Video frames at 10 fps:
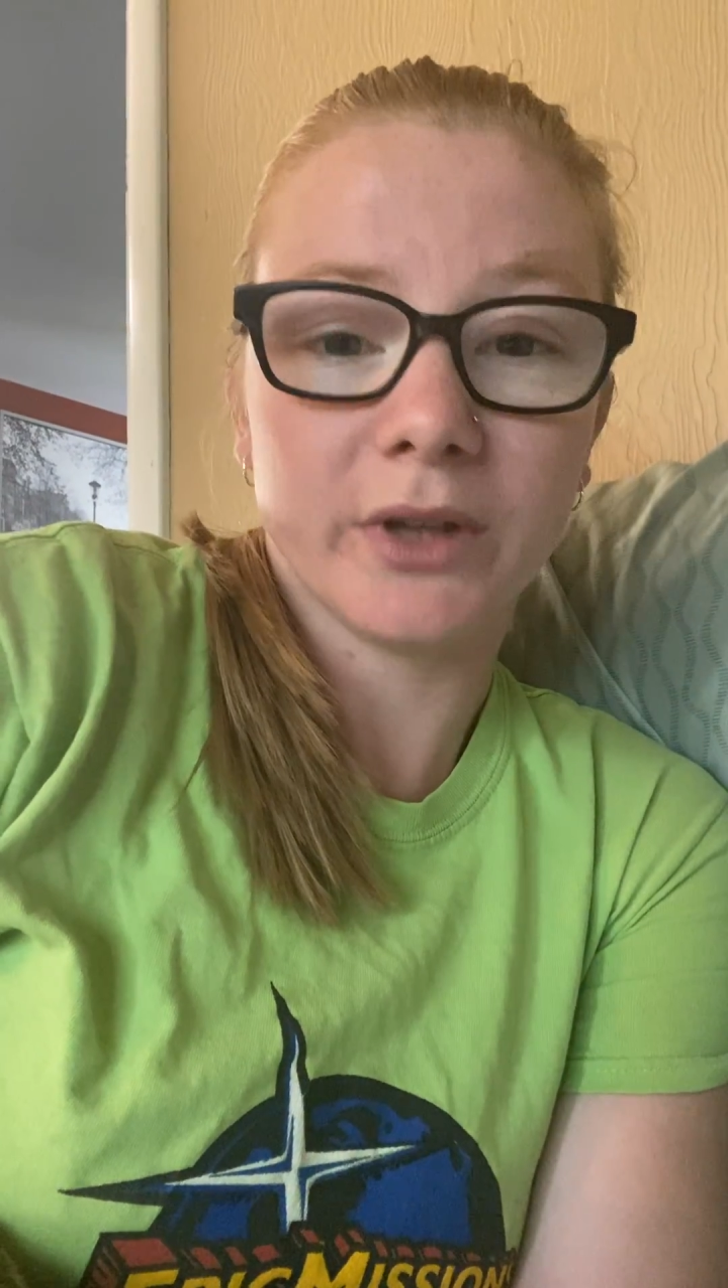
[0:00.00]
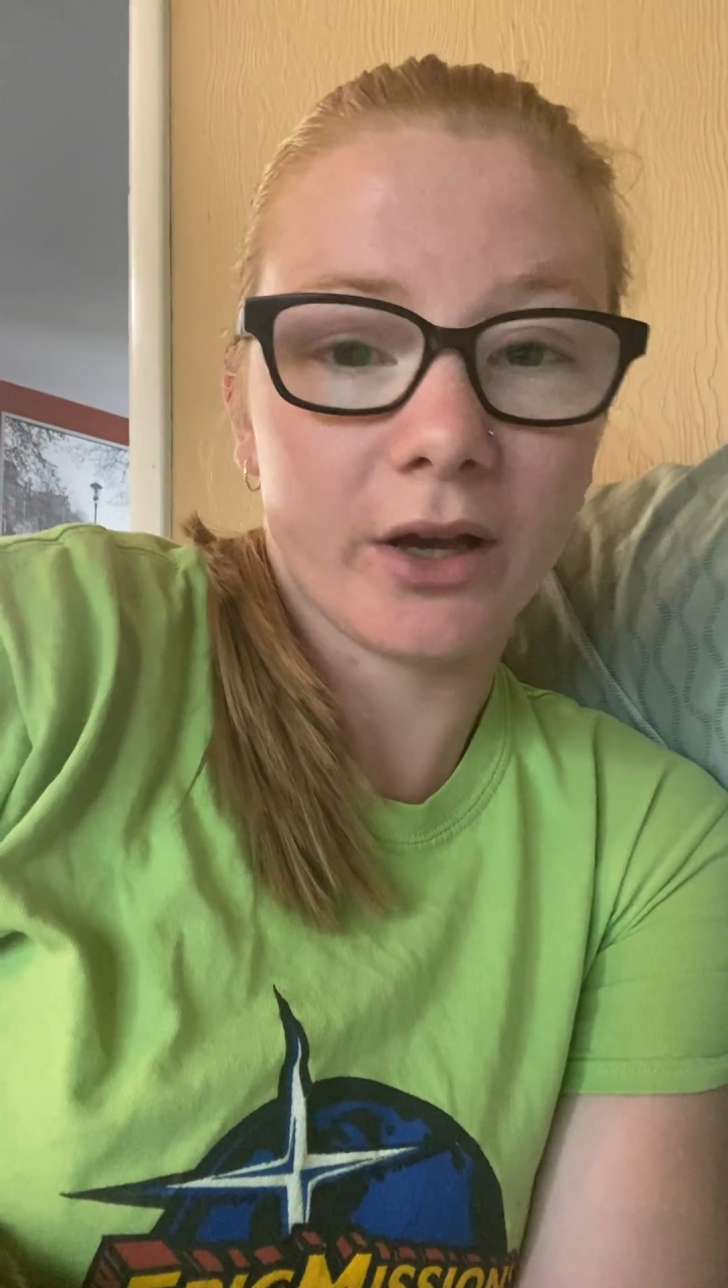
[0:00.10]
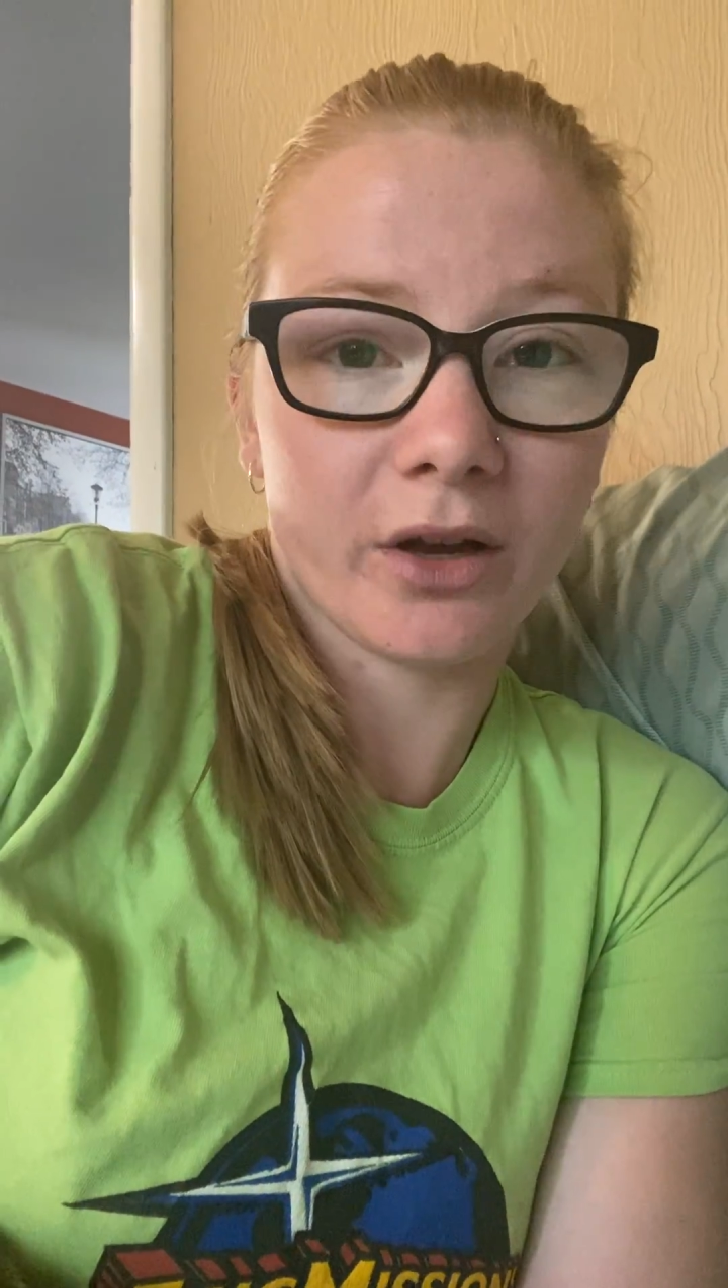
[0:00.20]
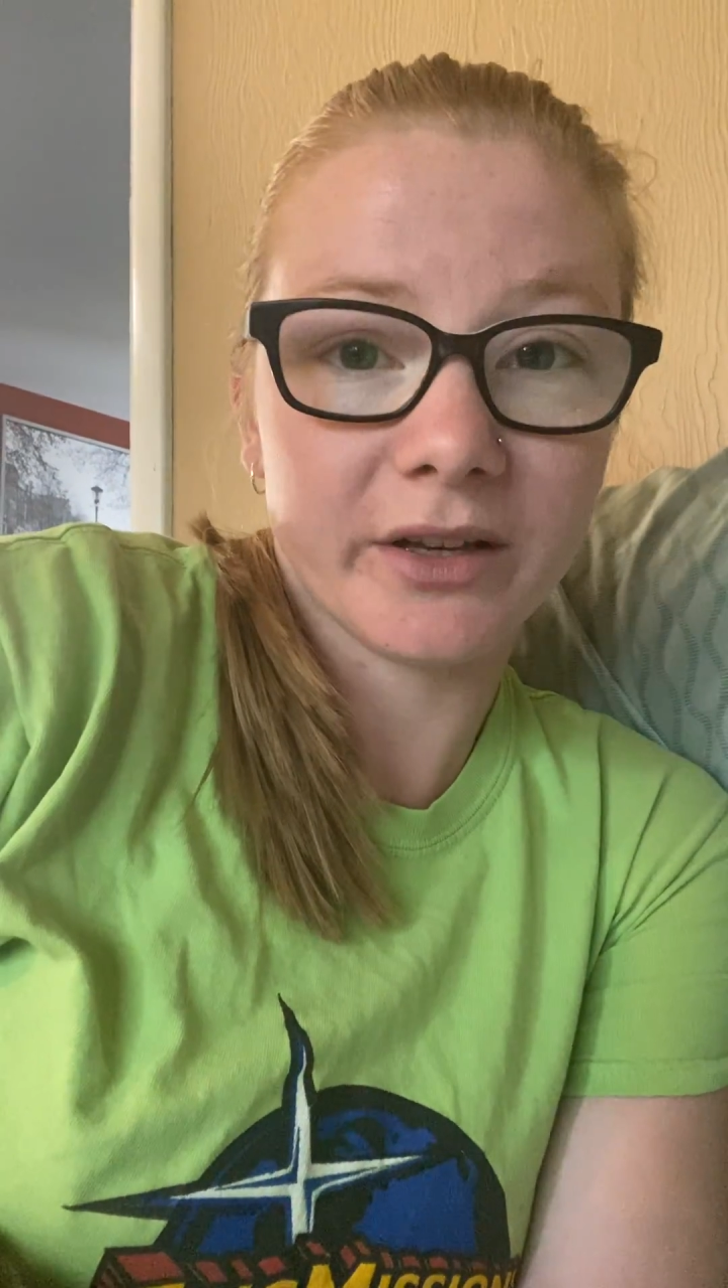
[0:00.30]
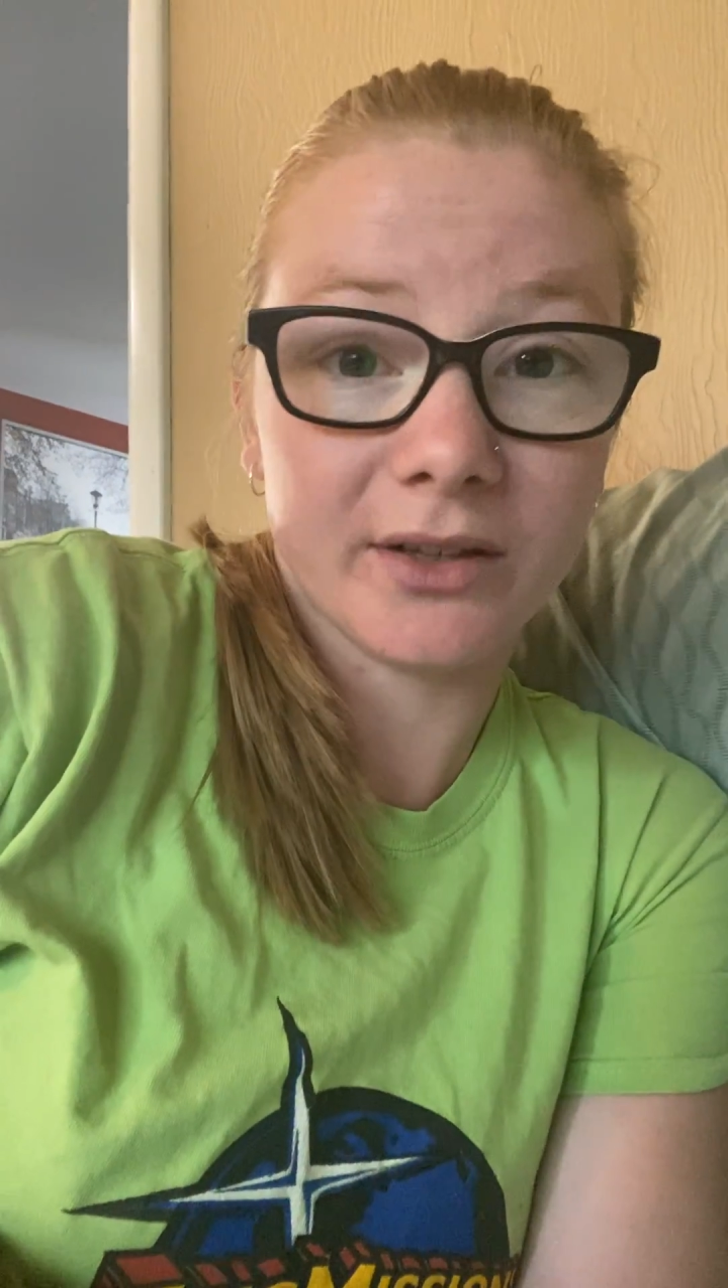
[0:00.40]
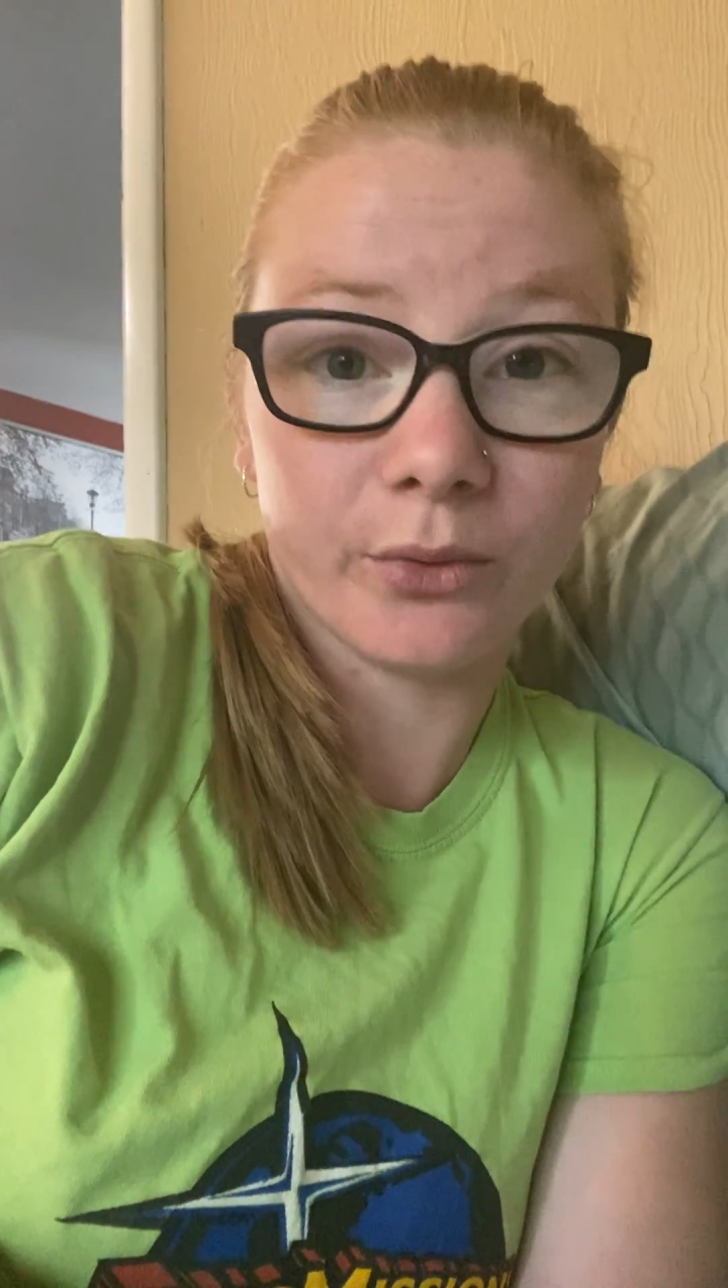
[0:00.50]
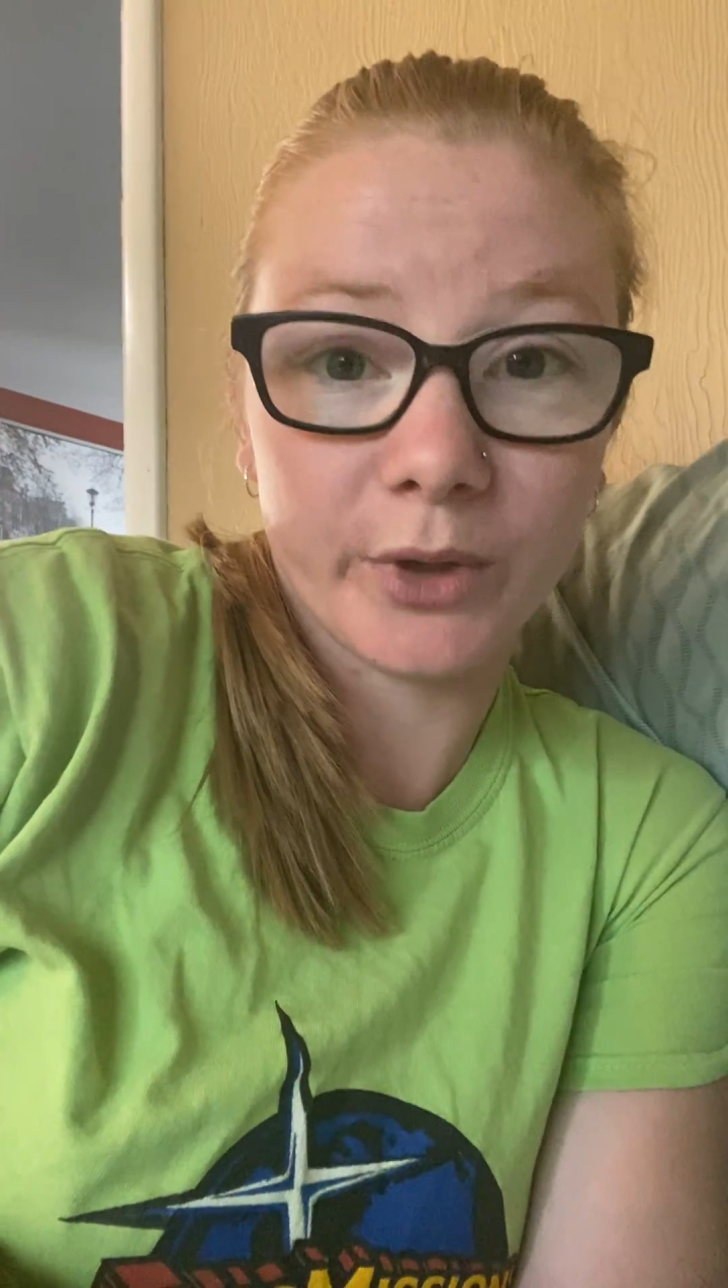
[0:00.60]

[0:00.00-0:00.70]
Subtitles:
I got it done a